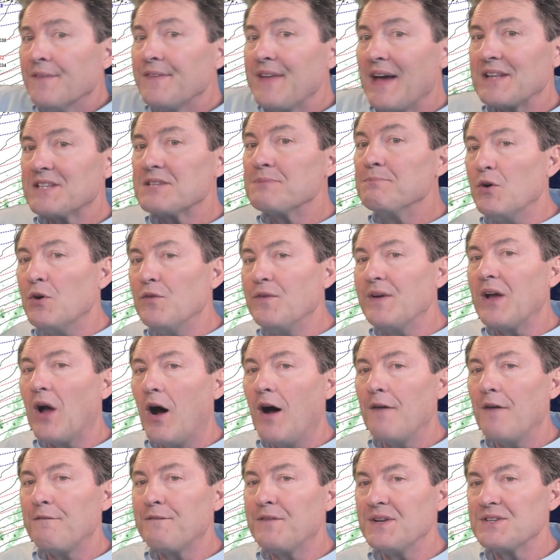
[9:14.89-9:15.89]
That's moving
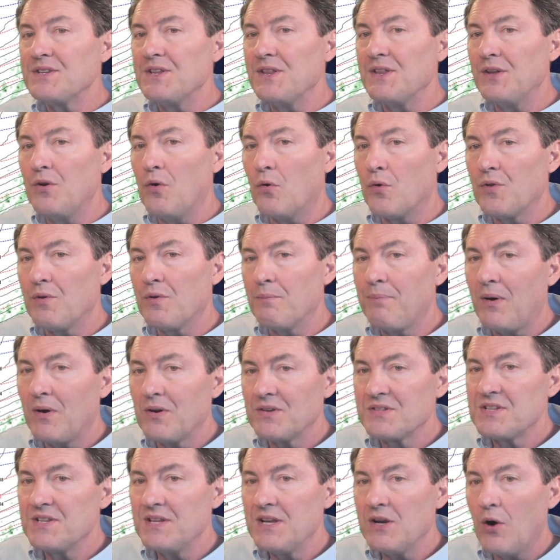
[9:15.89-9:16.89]
off into the northern
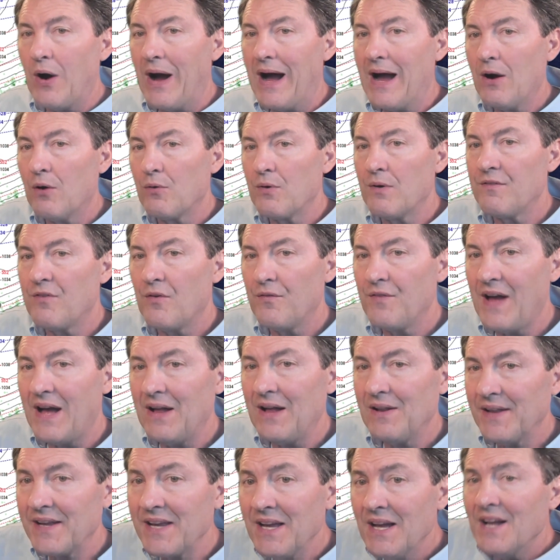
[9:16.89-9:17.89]
parts of the Ohio River
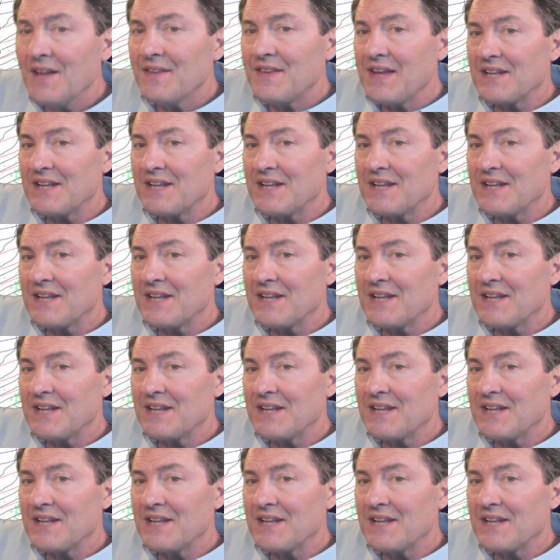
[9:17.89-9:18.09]
Valley.